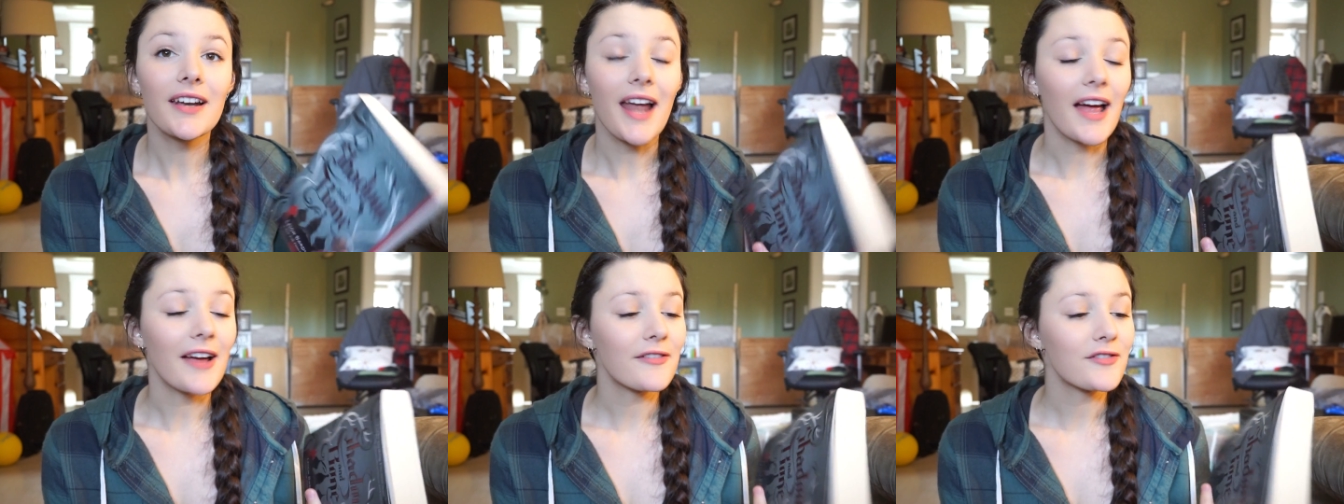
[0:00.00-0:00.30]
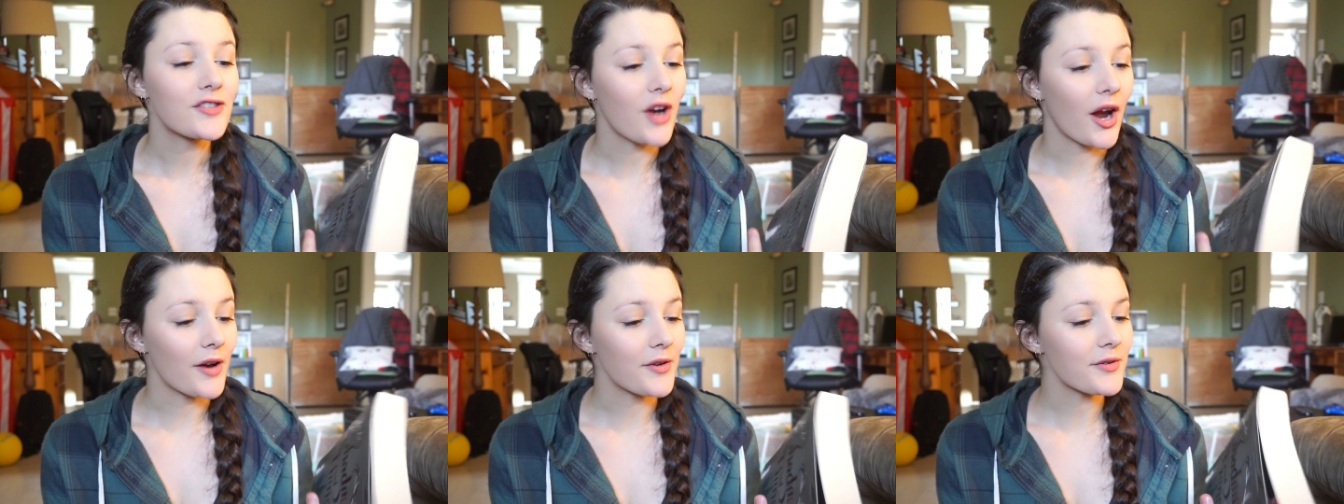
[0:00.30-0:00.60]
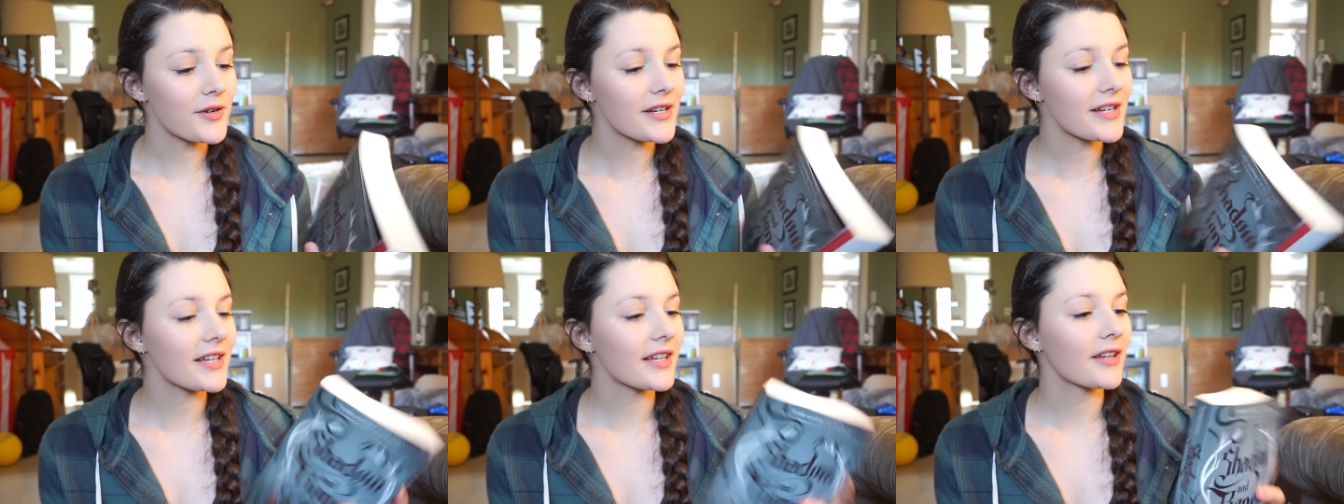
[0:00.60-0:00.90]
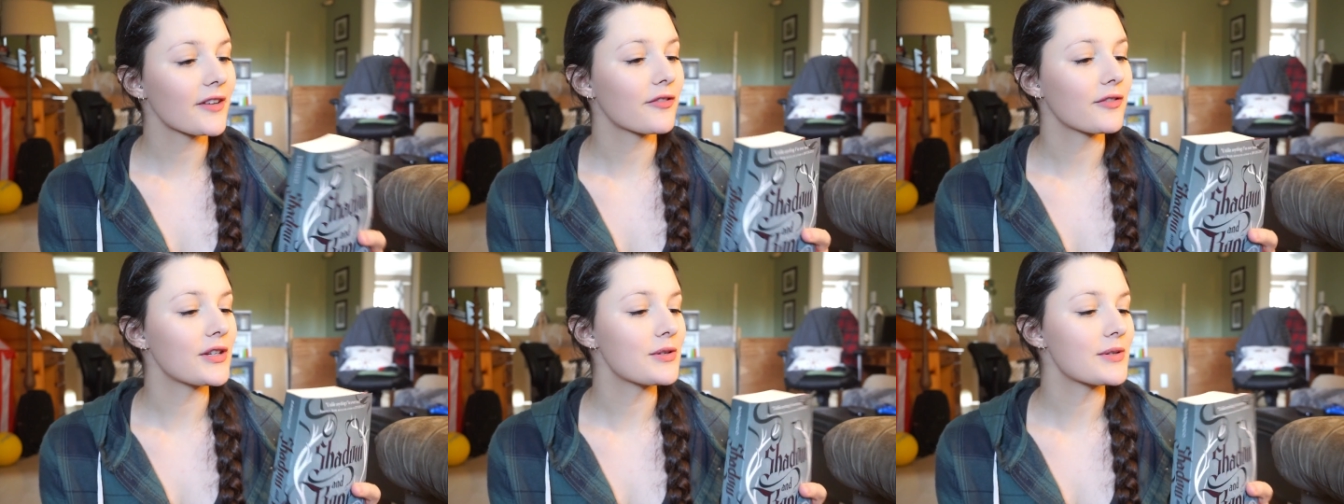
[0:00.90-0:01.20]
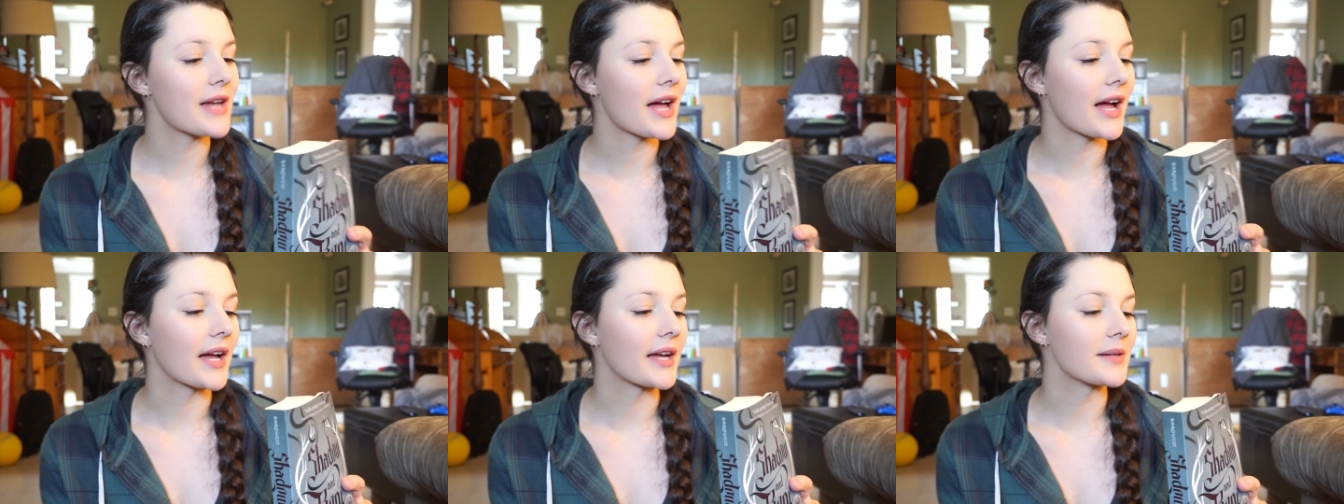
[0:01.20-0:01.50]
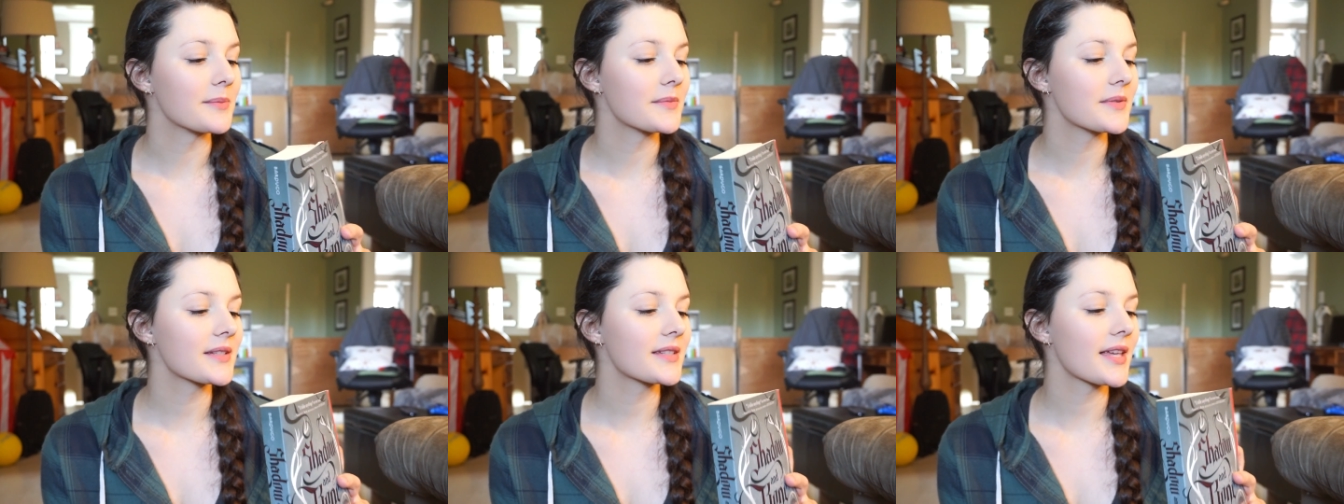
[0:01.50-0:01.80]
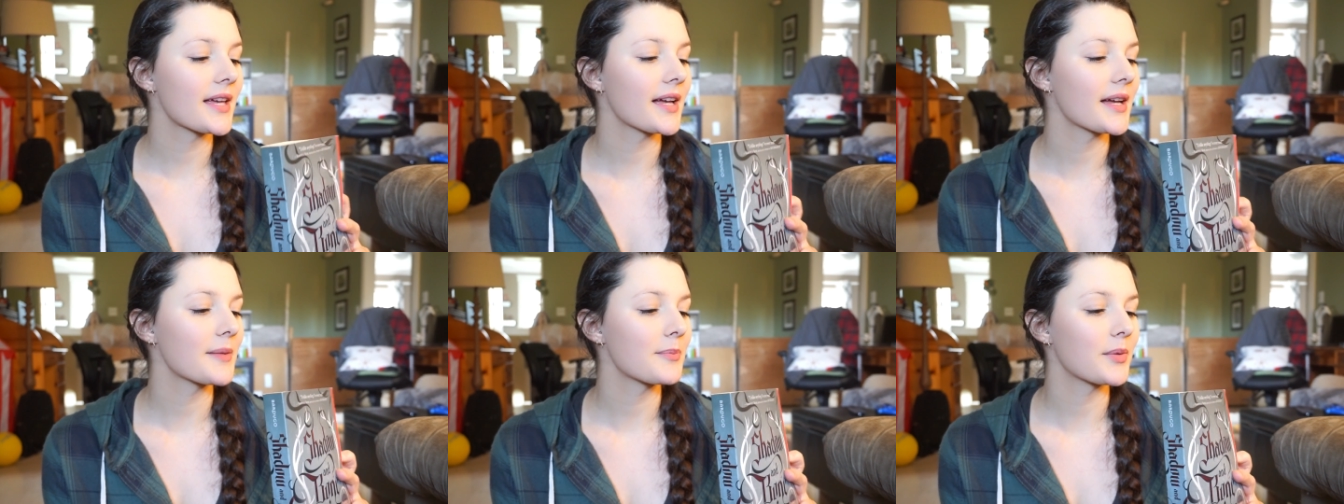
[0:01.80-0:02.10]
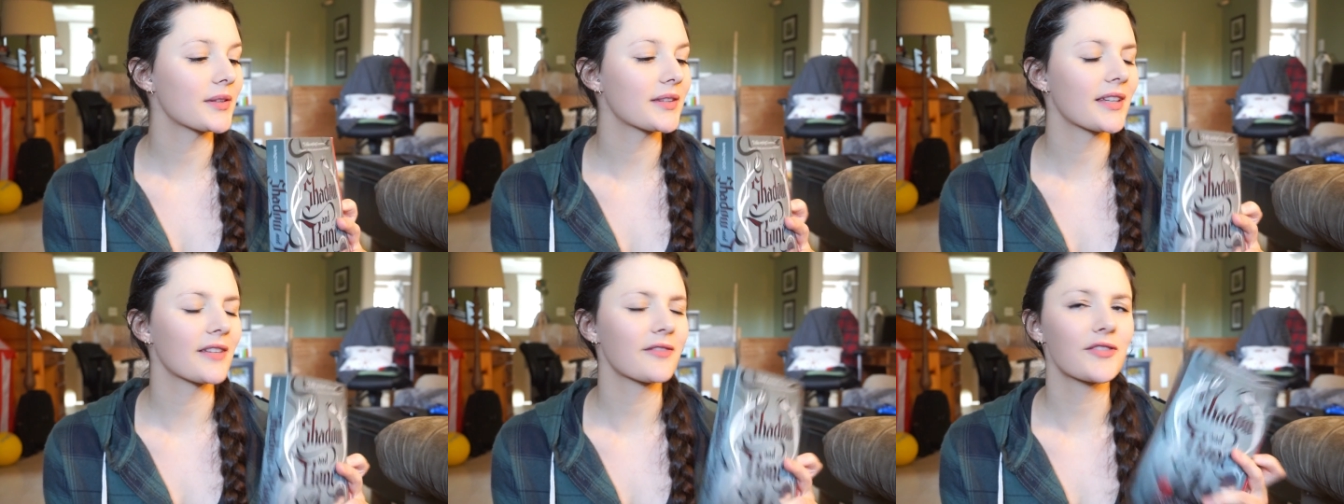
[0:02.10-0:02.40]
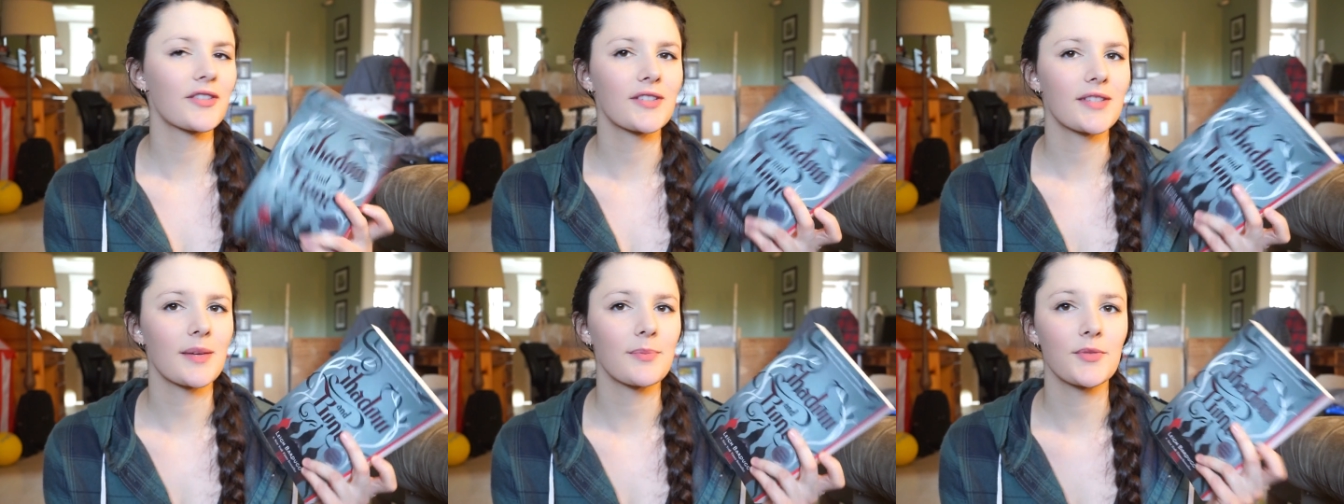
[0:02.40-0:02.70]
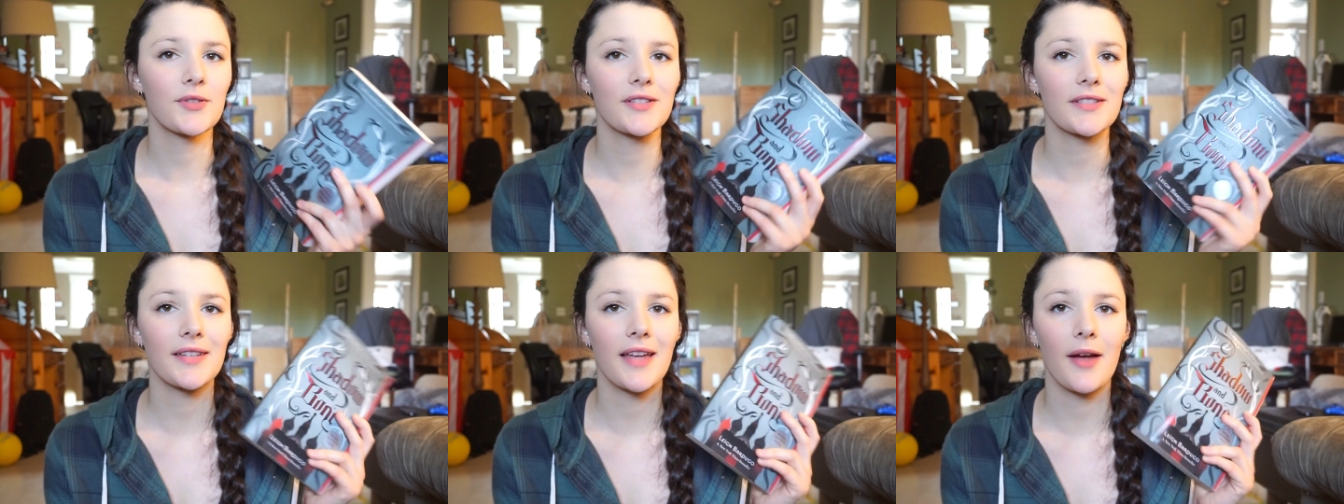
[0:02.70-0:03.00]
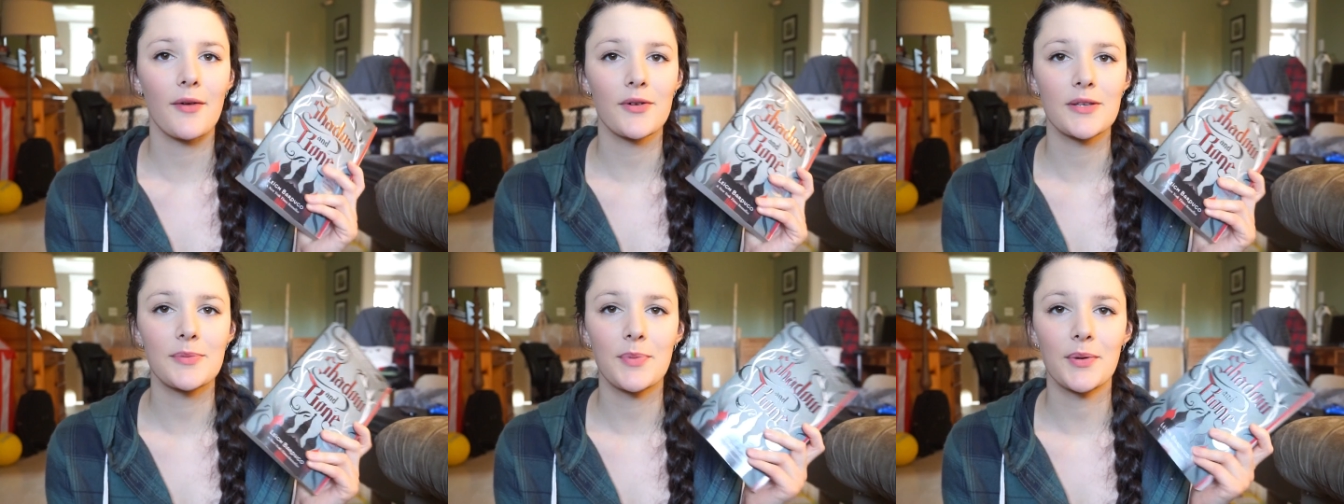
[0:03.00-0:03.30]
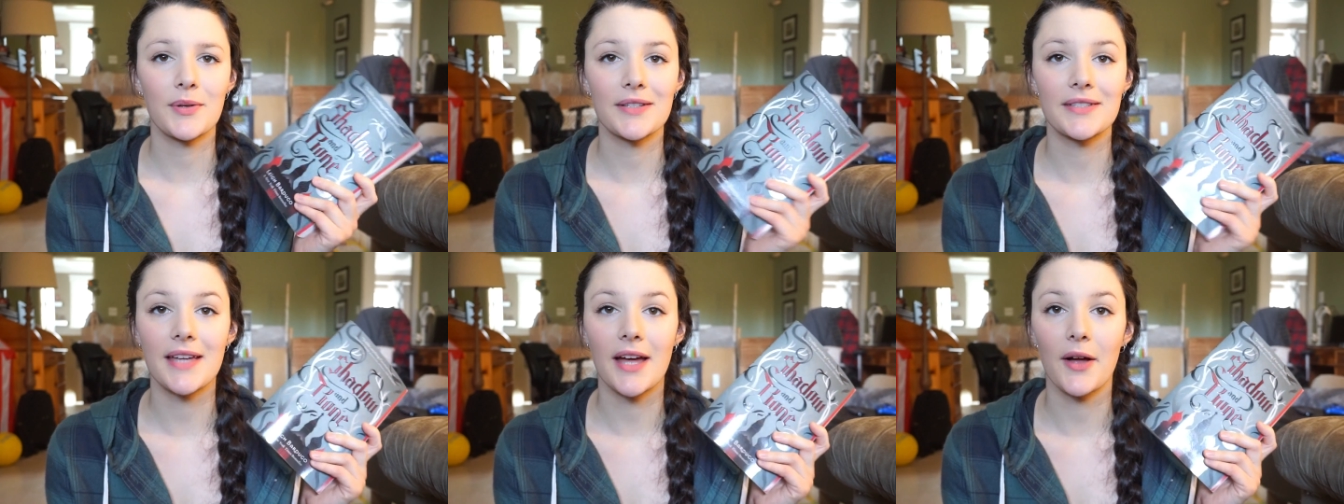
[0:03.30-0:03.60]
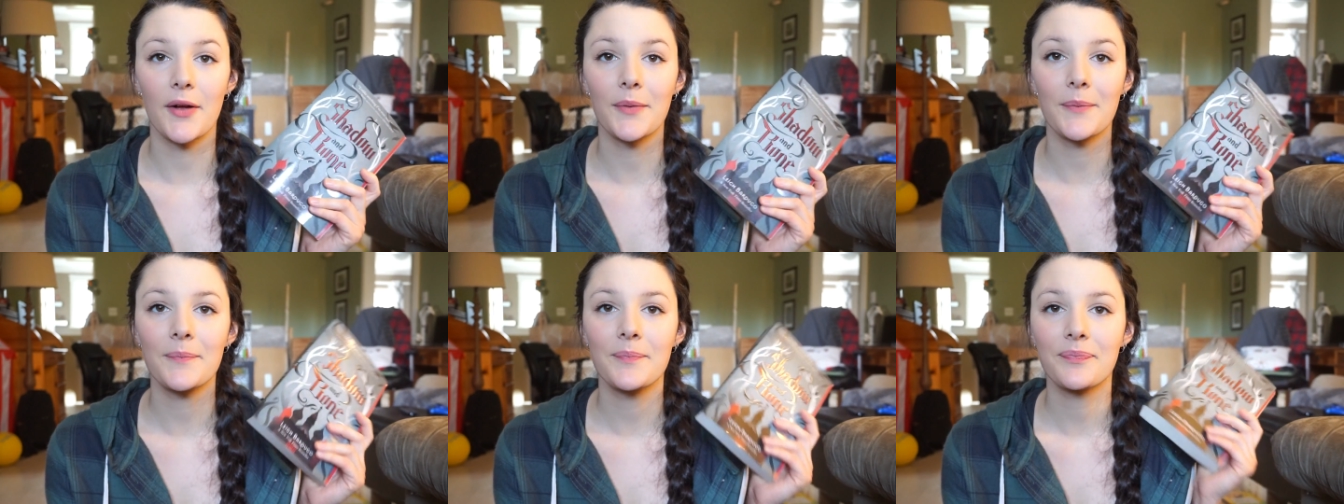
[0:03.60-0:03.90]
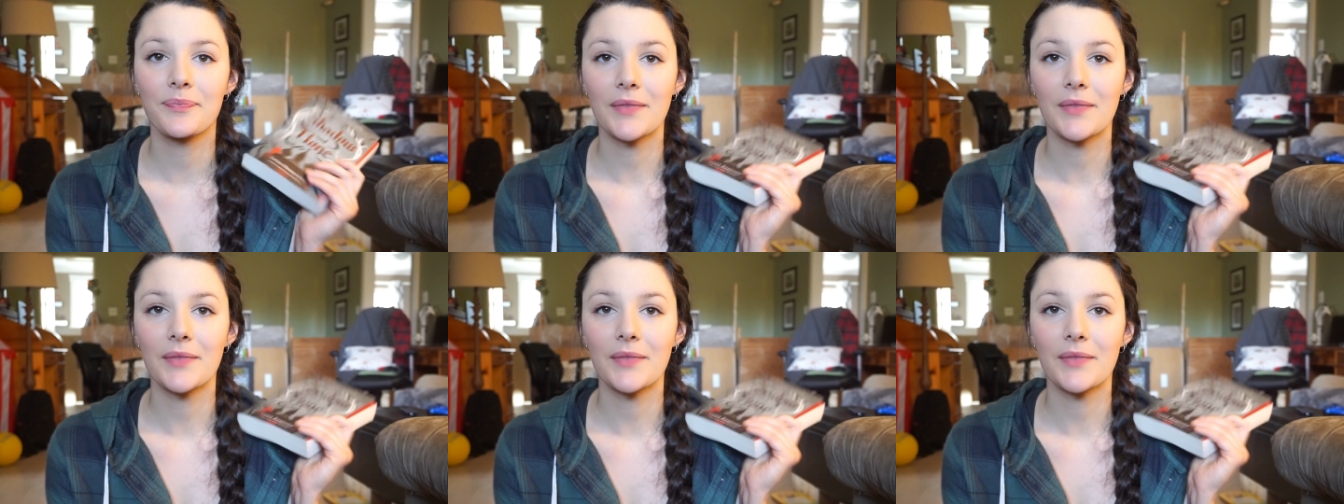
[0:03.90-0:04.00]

I've tried drinking it a few times, but then for some reason I always put it down.